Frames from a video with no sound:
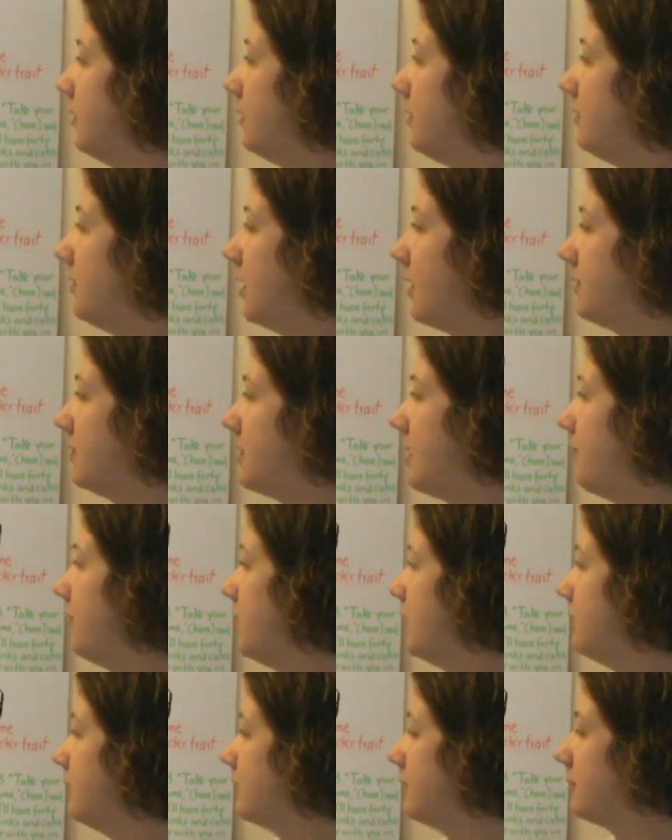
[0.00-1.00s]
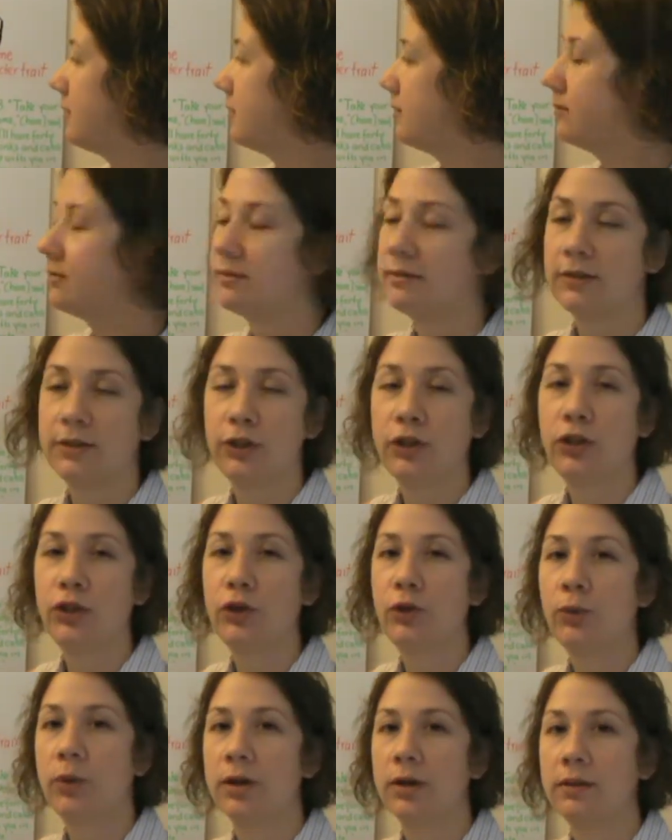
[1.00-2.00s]
text evidence,
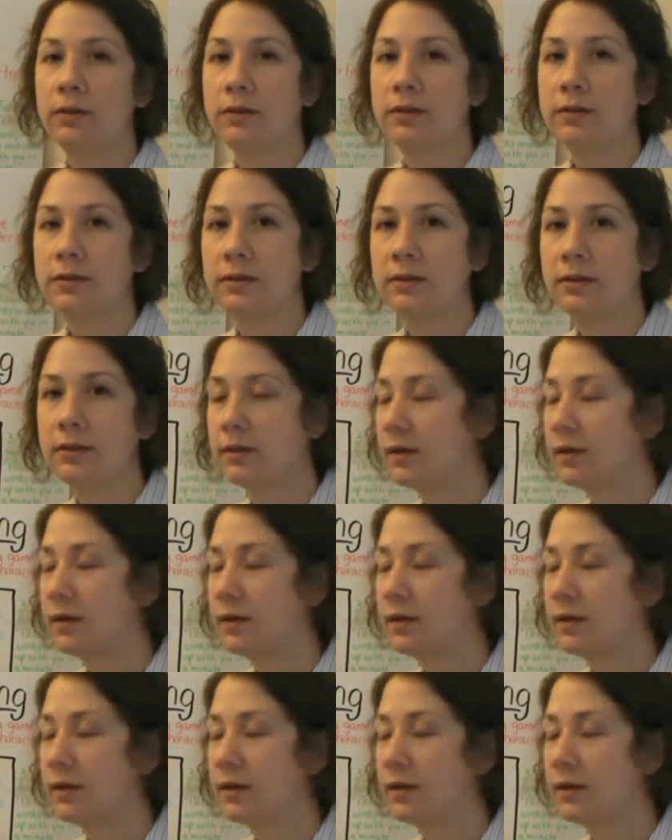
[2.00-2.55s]
clue words,